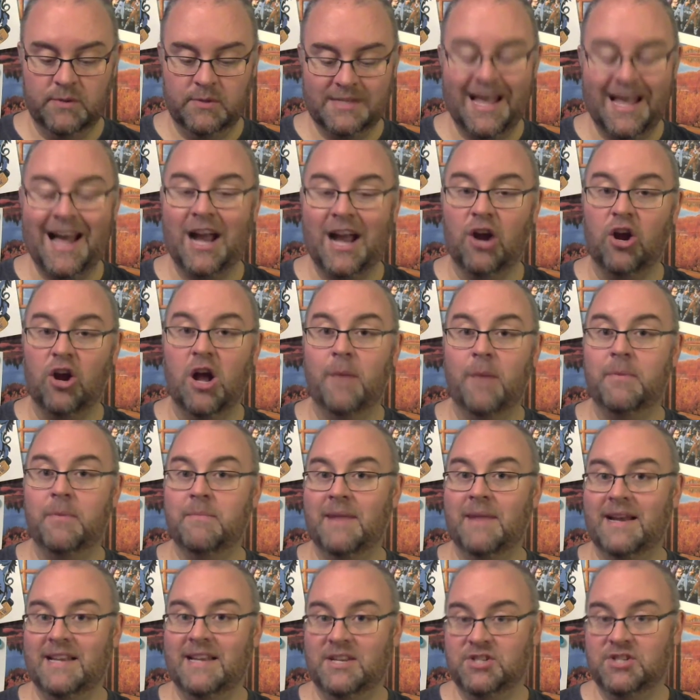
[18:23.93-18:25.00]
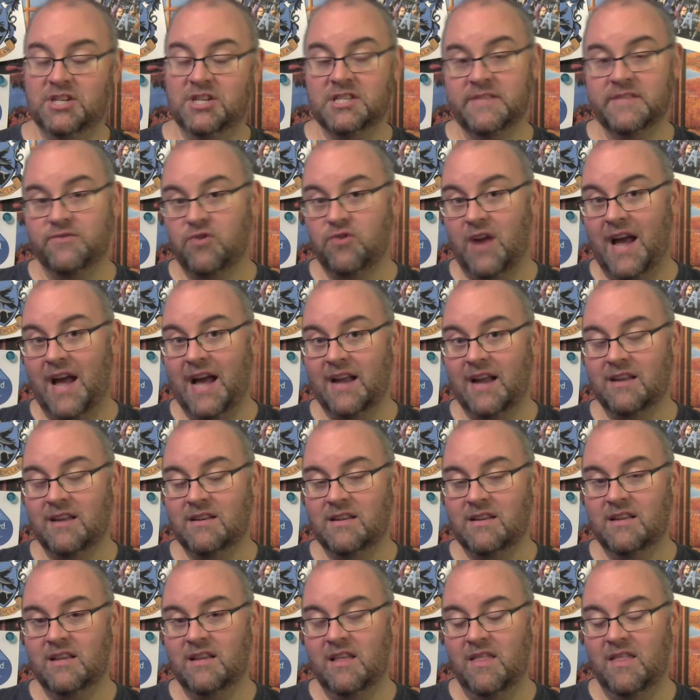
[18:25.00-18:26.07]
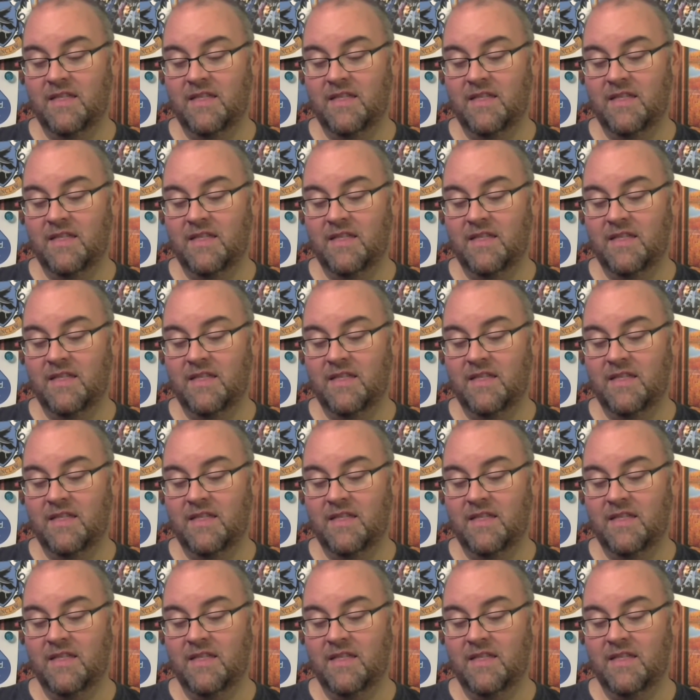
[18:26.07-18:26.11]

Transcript: was higher up in my digestive tract